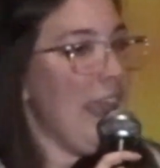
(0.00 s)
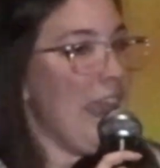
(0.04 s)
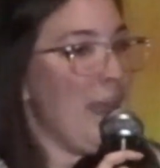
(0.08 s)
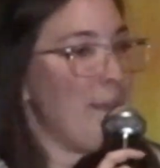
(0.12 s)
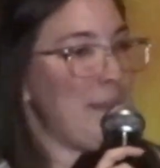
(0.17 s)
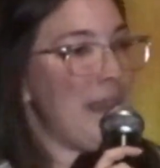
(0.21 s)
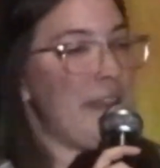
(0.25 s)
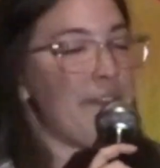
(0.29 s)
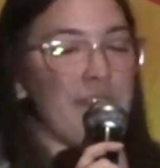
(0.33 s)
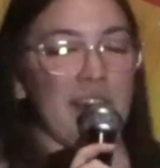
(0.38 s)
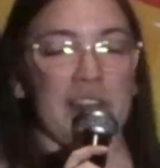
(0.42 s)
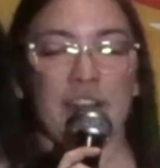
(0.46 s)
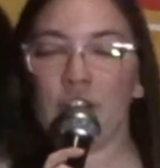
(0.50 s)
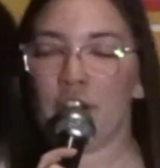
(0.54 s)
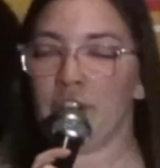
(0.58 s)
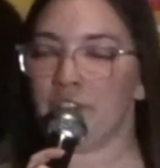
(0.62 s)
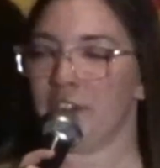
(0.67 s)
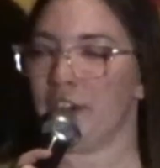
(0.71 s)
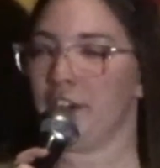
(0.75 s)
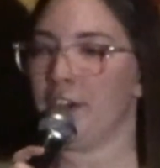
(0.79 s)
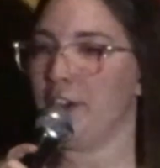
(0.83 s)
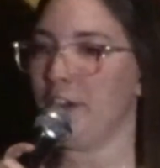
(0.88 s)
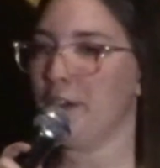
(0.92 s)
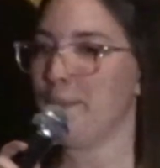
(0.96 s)
And my friend
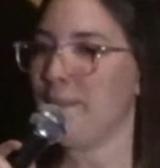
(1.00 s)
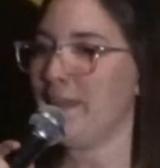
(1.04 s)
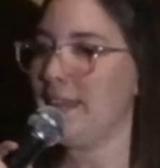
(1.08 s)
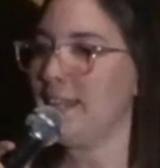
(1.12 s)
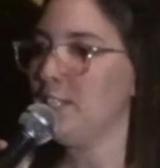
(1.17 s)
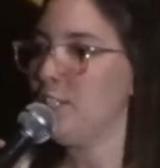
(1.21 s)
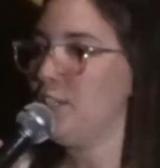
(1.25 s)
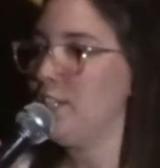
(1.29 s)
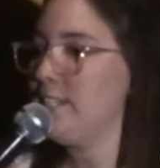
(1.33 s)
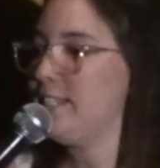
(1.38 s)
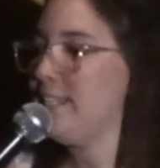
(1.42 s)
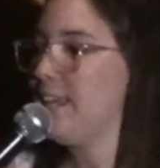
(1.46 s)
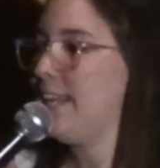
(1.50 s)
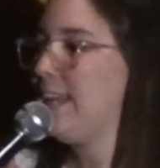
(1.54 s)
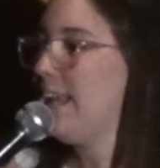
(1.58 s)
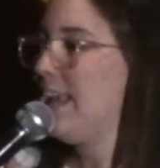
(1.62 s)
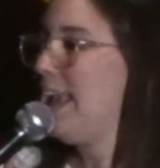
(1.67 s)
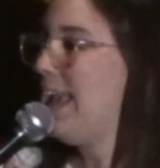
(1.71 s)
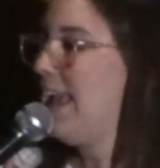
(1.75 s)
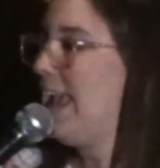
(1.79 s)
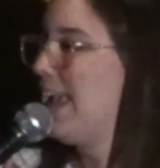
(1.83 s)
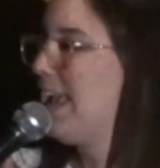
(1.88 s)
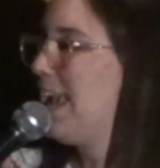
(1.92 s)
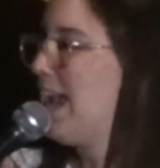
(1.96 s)
overheard me and she said, hey